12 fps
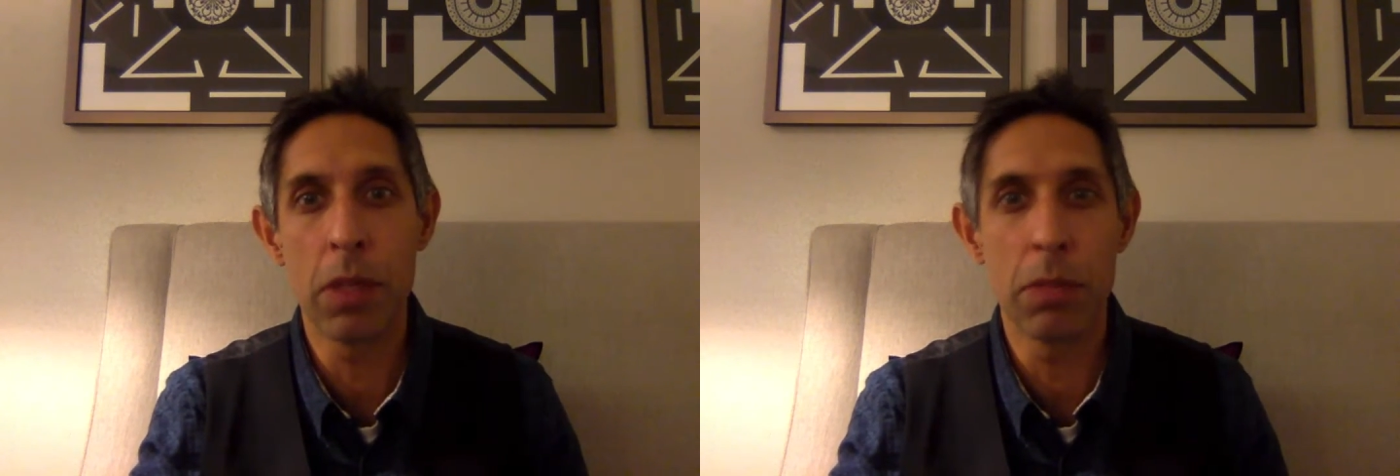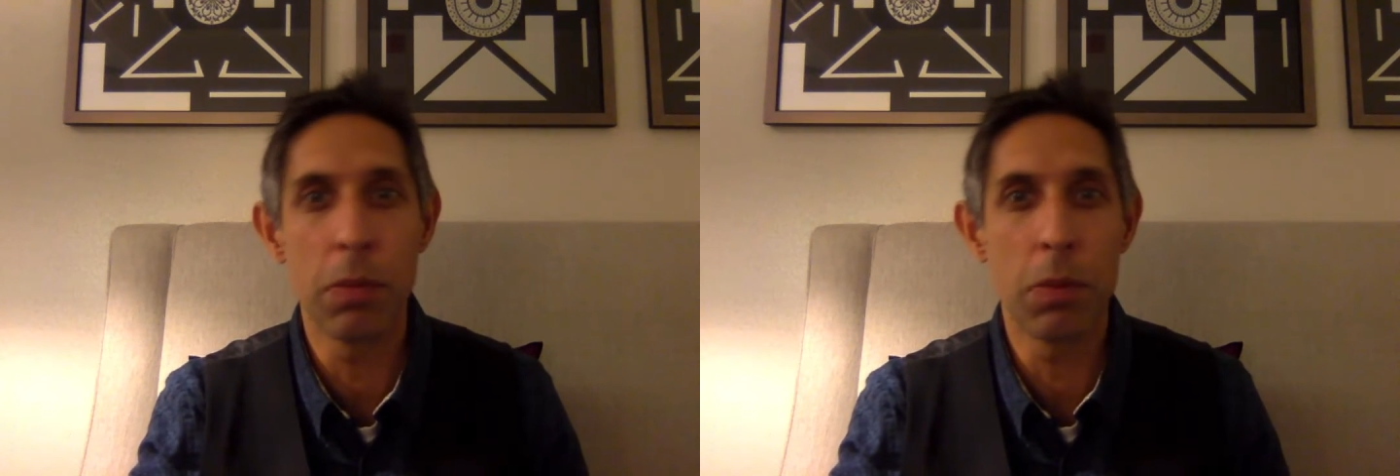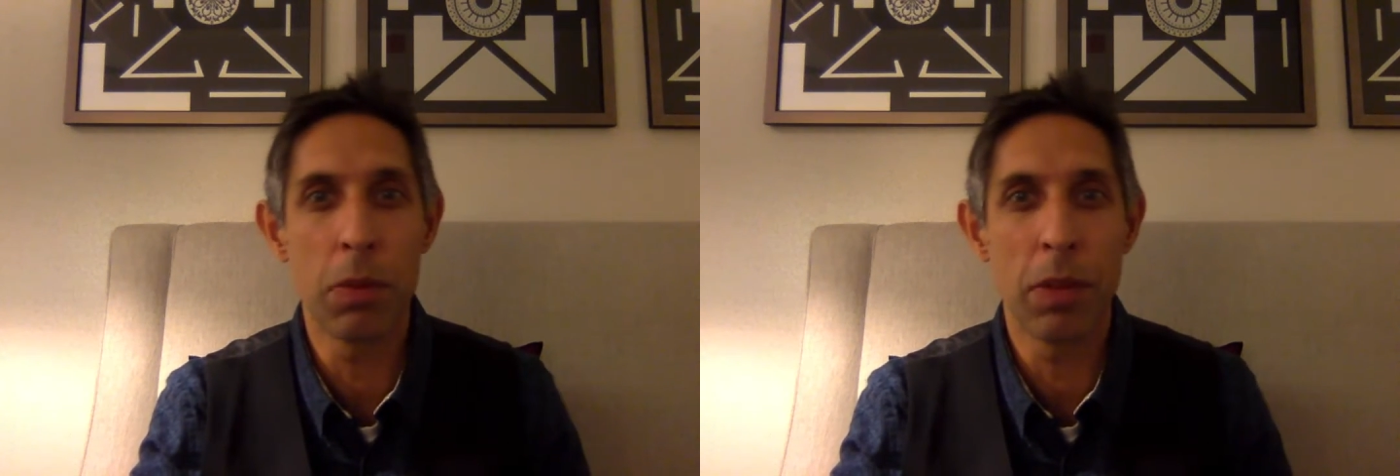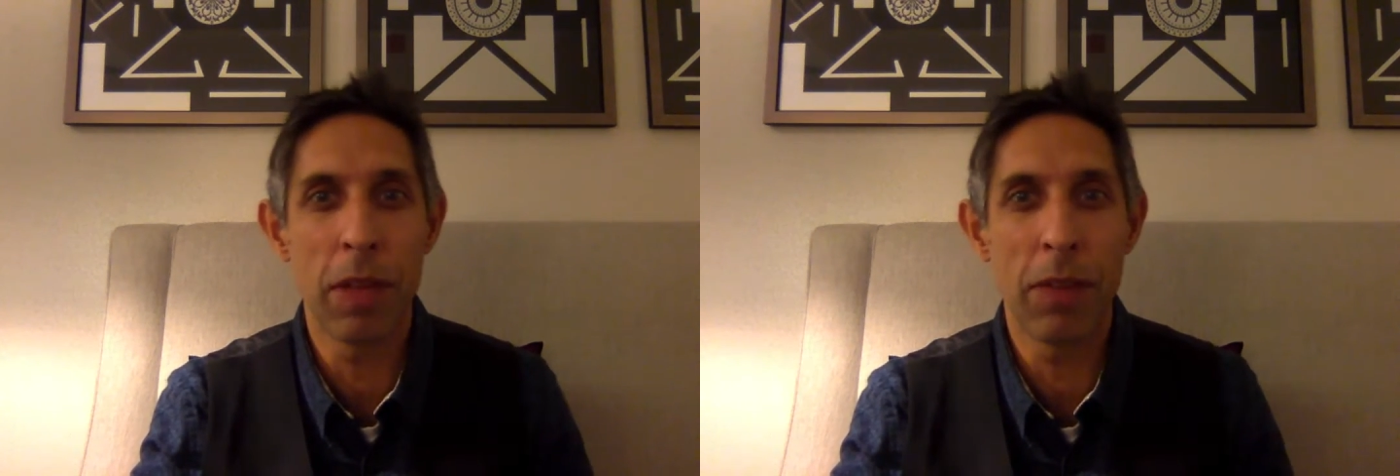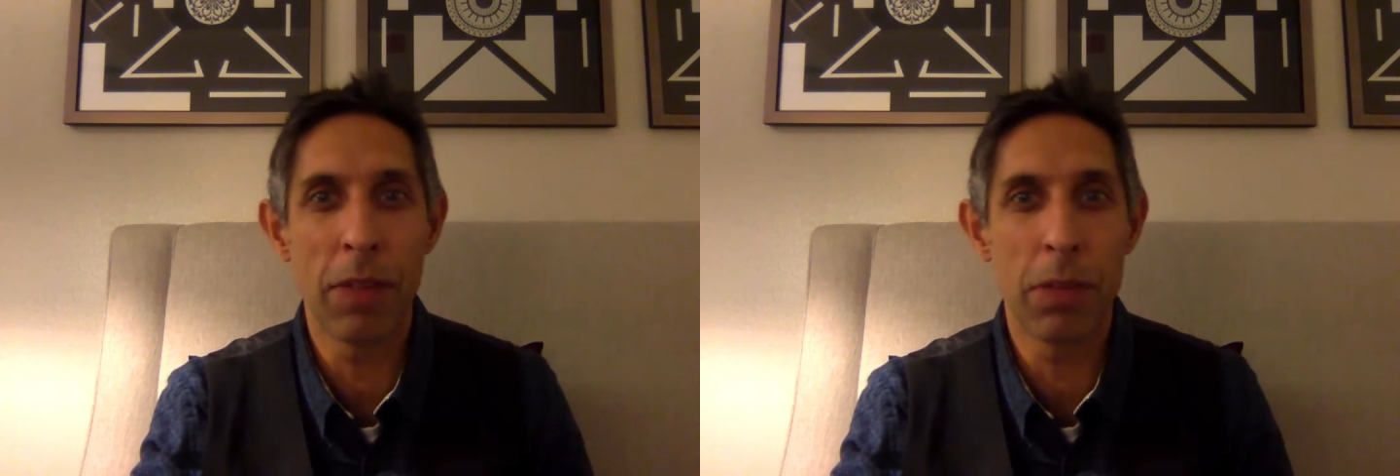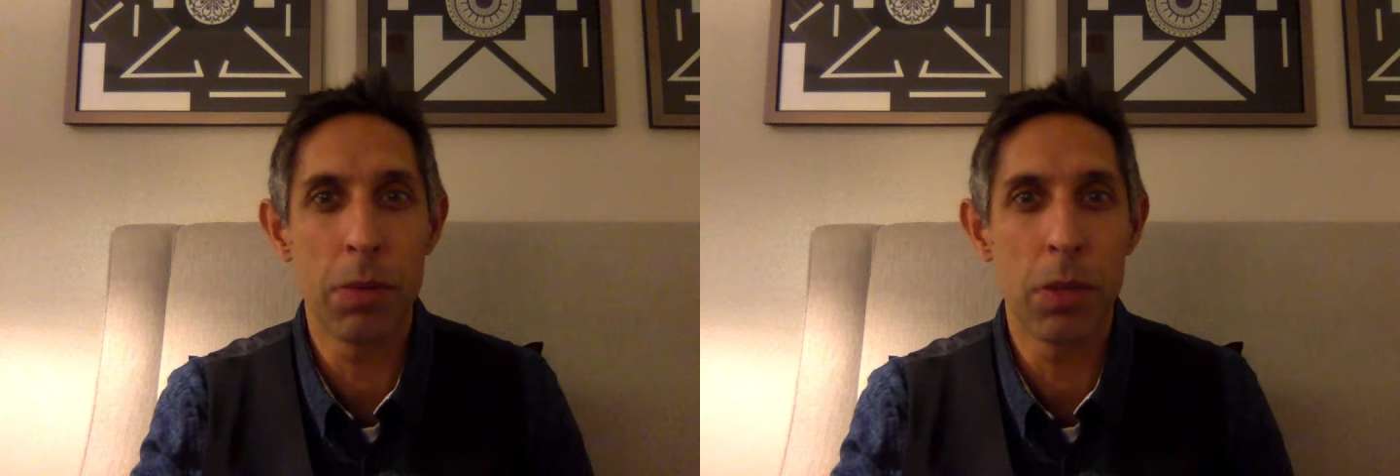Some people have
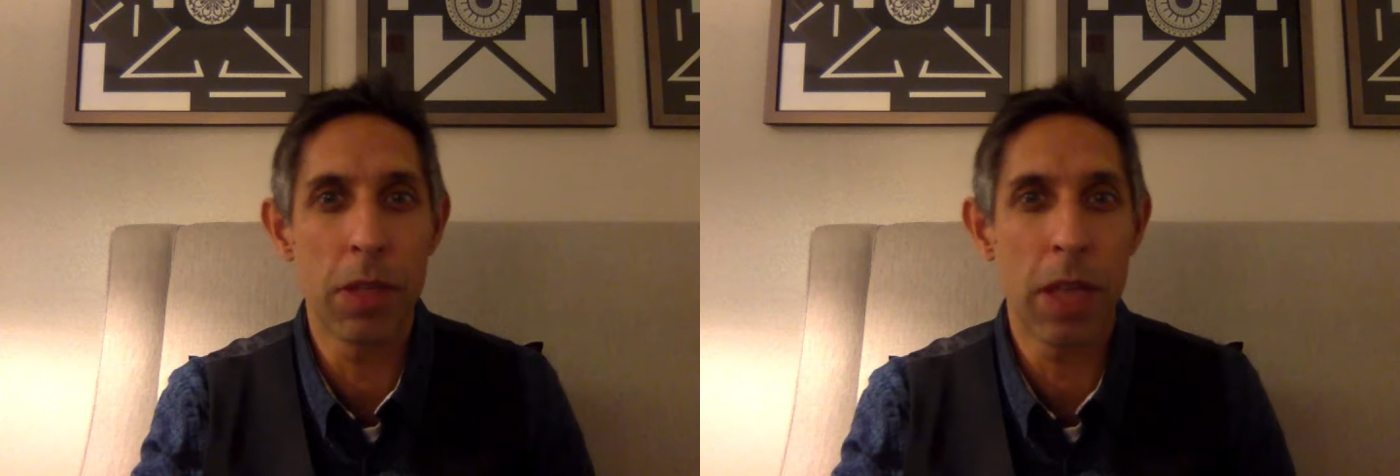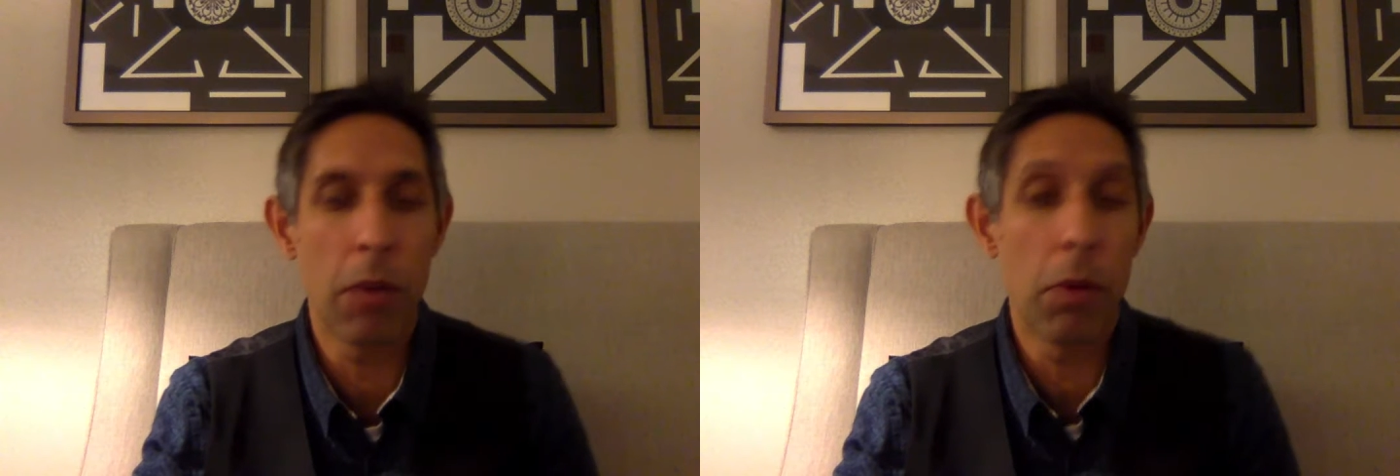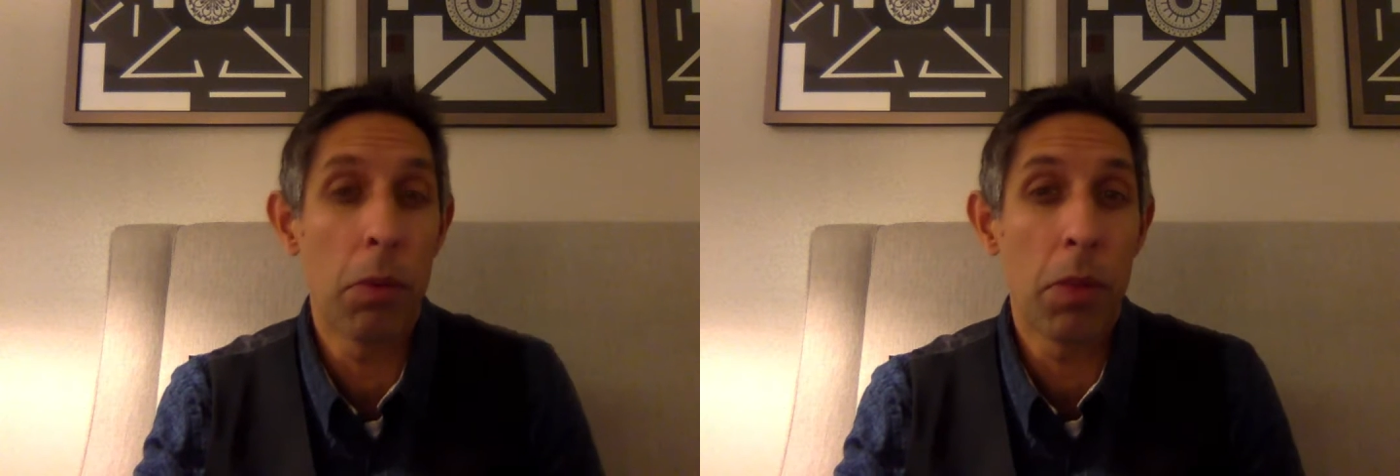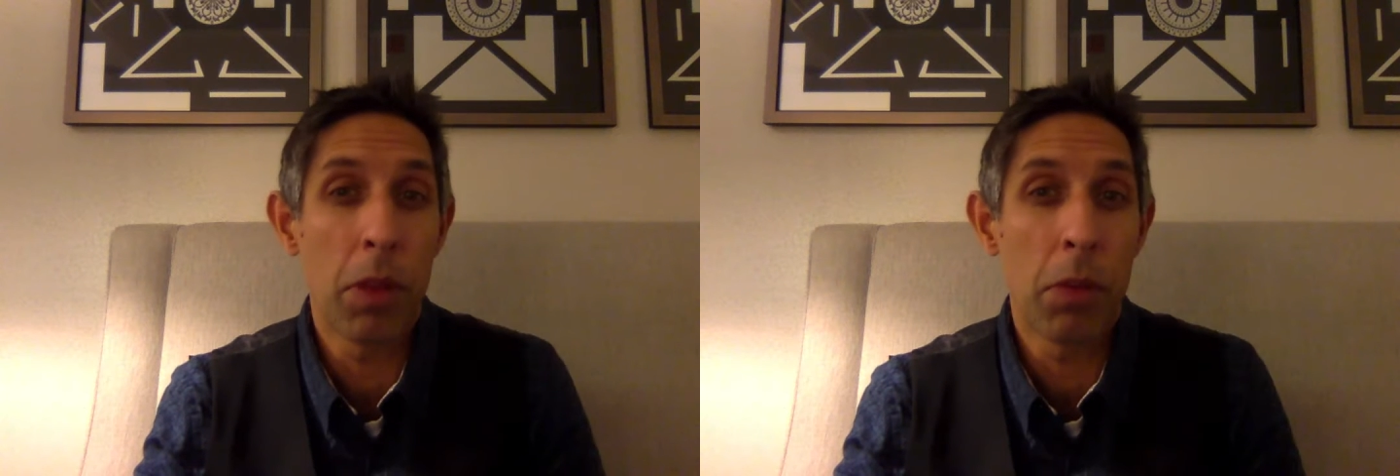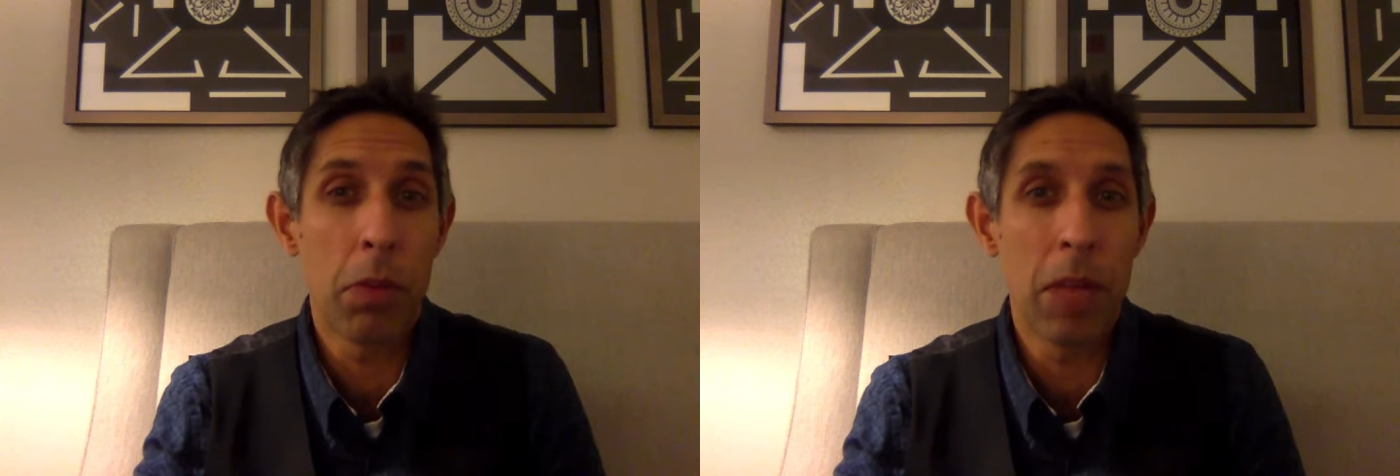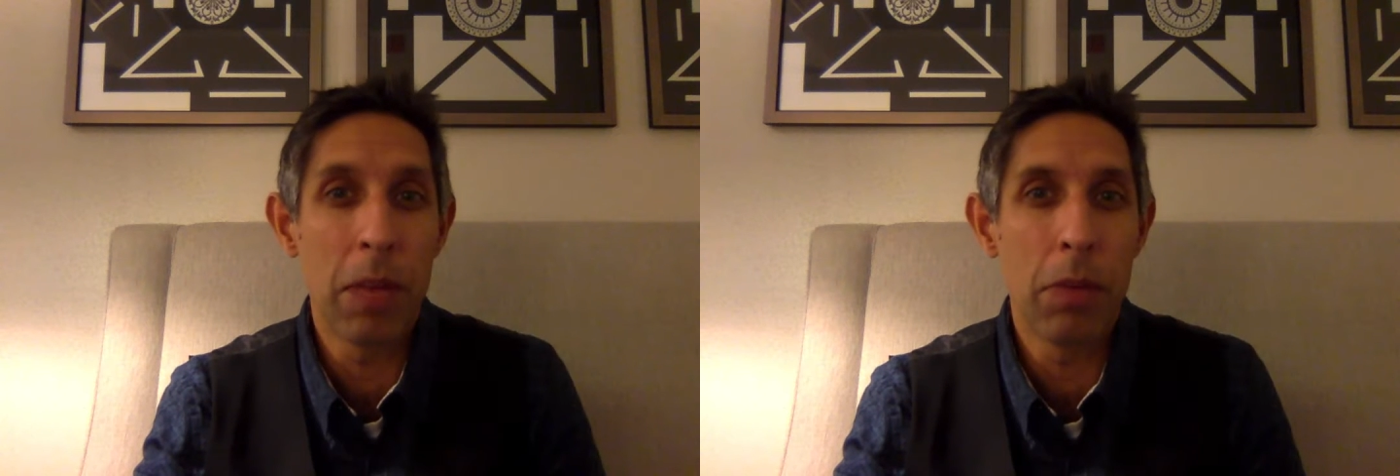experienced CAL1 without a
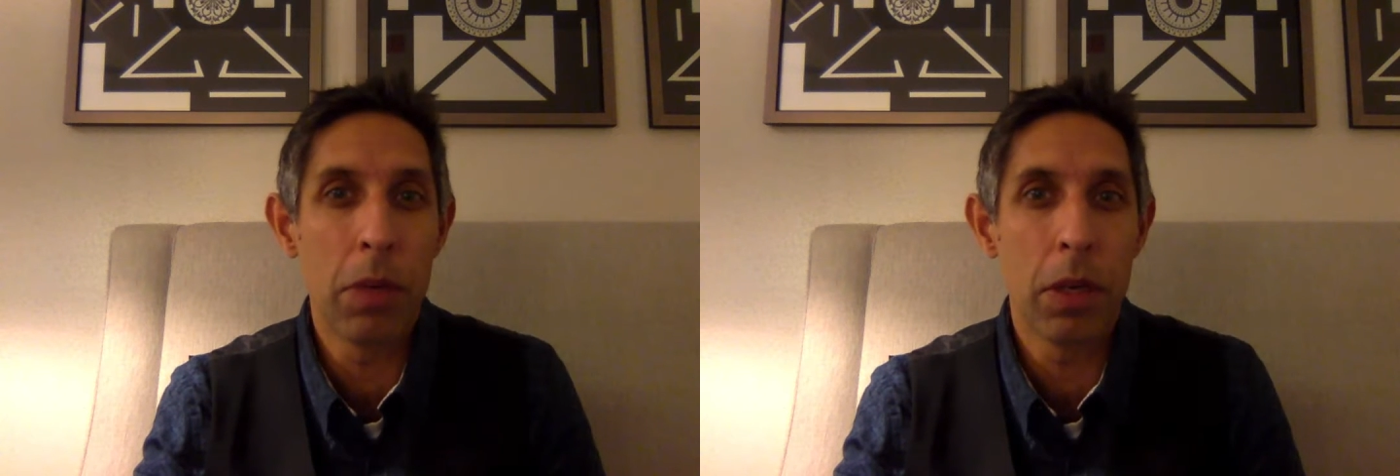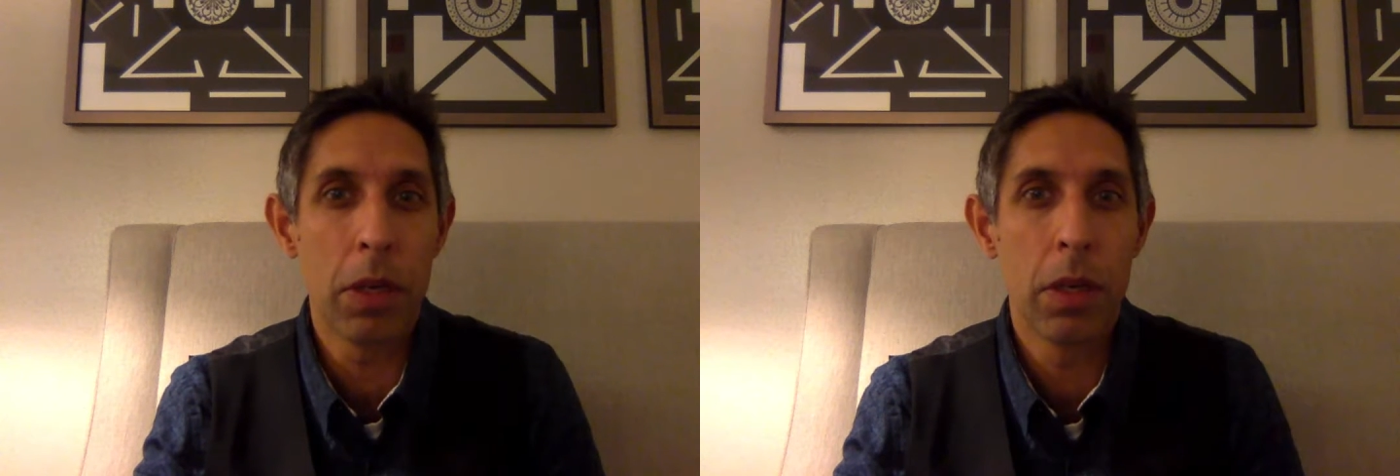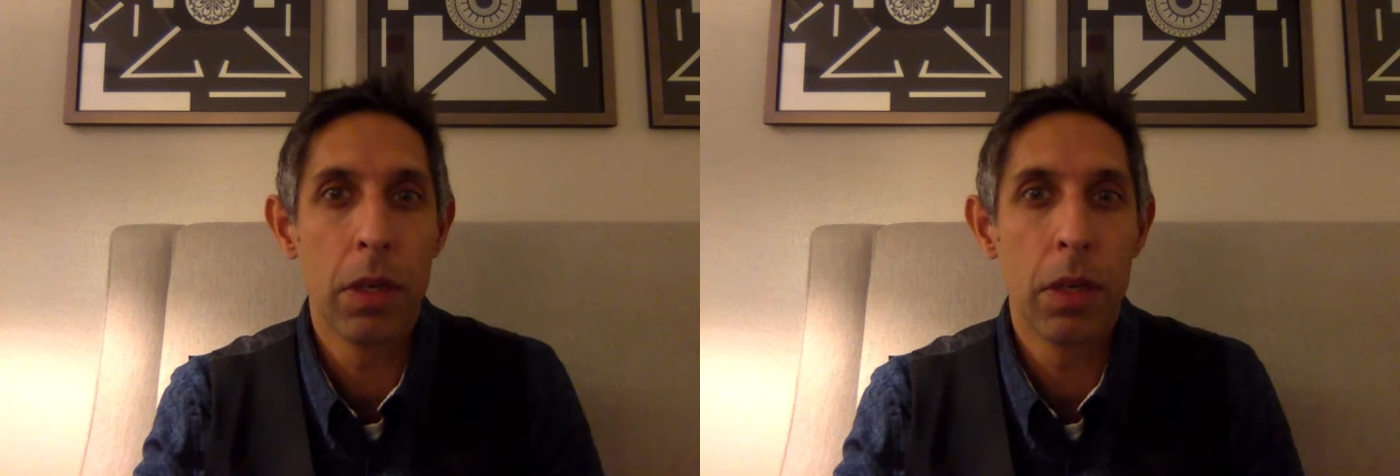playbook,